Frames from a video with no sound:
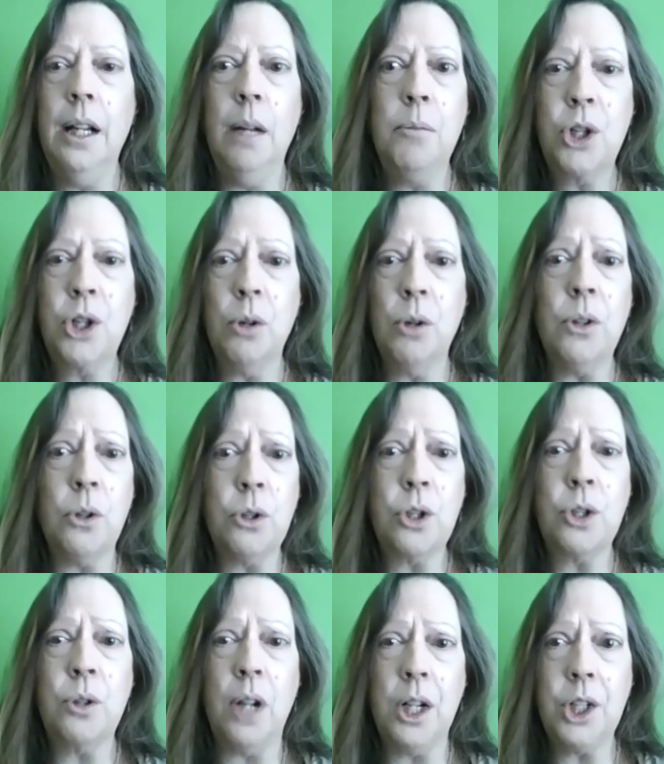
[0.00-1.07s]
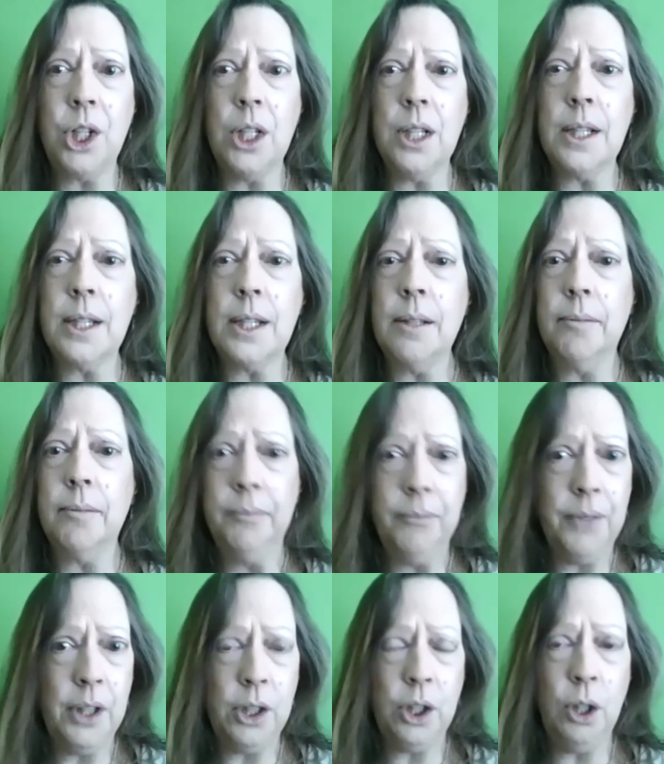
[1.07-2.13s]
I'm sure there's stretches
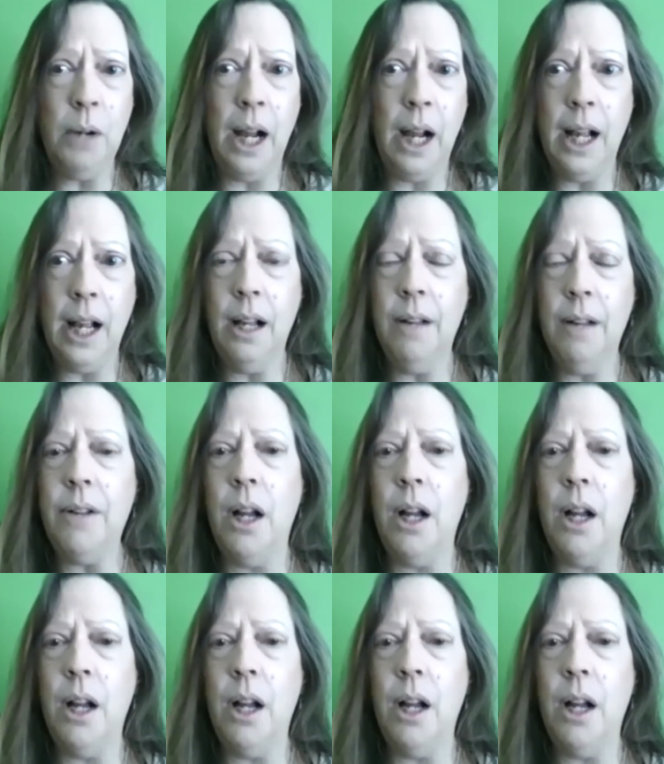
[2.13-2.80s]
that you have.